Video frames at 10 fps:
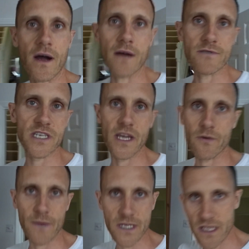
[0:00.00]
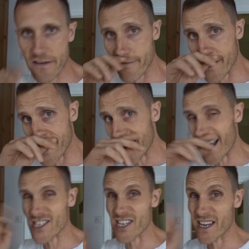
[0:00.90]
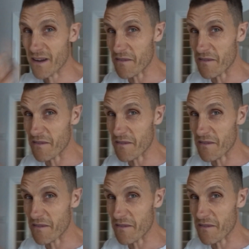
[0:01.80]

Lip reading: Just getting all my stuff ready. Actually